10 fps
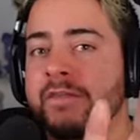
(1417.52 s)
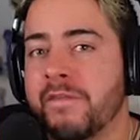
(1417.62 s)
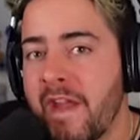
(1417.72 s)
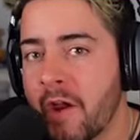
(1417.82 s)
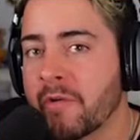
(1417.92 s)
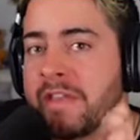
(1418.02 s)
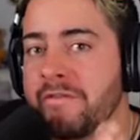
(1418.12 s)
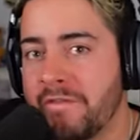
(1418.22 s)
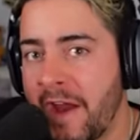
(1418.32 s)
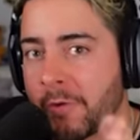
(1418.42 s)
very,
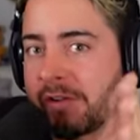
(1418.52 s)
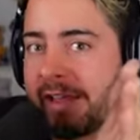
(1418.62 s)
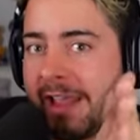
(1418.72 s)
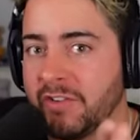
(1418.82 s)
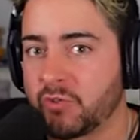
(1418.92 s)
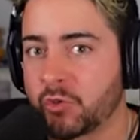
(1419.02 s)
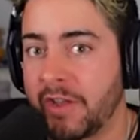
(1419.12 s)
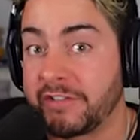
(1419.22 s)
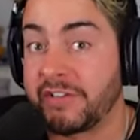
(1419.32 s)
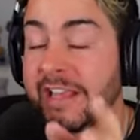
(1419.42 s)
very
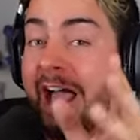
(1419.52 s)
interesting.